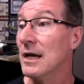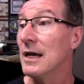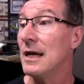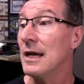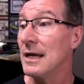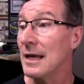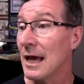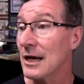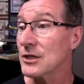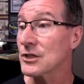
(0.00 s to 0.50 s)

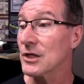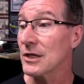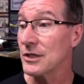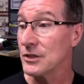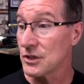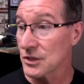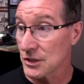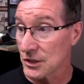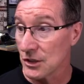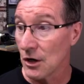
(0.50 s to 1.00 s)
it actually
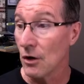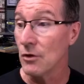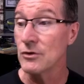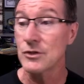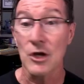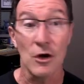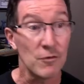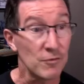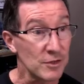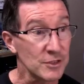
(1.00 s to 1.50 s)
just
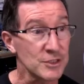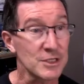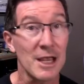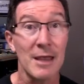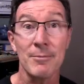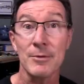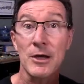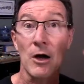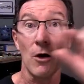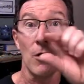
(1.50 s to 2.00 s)
goes over the
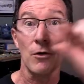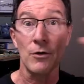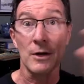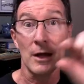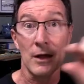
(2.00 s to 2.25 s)
same code